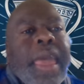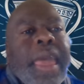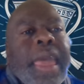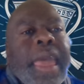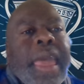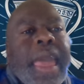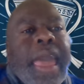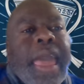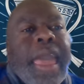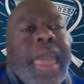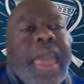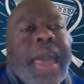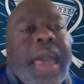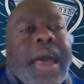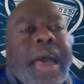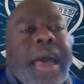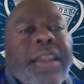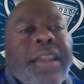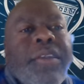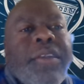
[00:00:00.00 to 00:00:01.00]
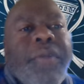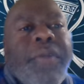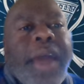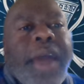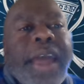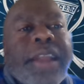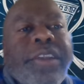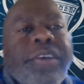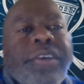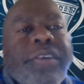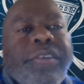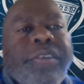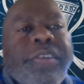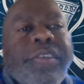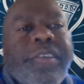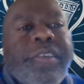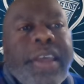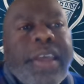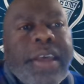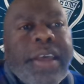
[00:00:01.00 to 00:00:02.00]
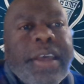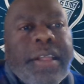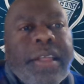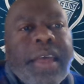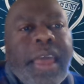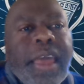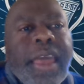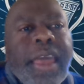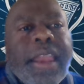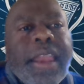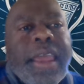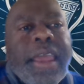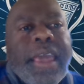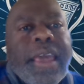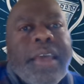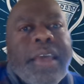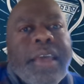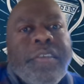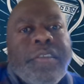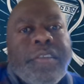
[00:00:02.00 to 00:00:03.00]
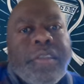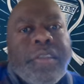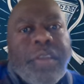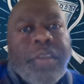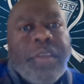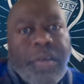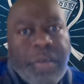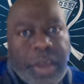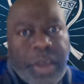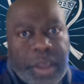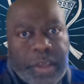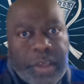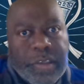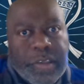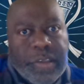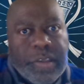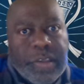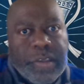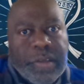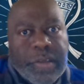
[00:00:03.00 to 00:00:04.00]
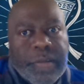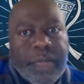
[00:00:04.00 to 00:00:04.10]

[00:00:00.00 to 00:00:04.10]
a director still in his 30s